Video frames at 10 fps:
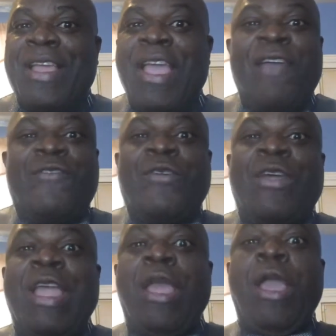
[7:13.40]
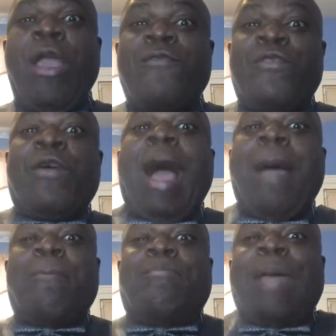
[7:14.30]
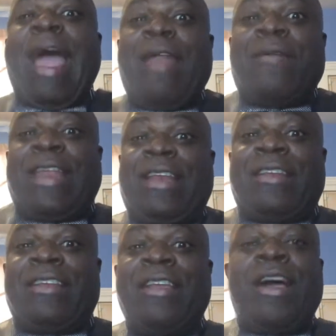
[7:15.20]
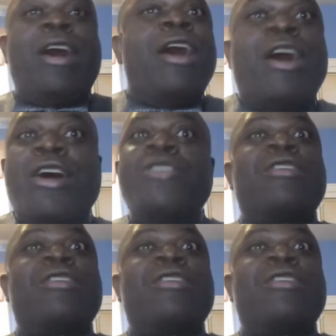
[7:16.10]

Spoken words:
If you are barren, oh, you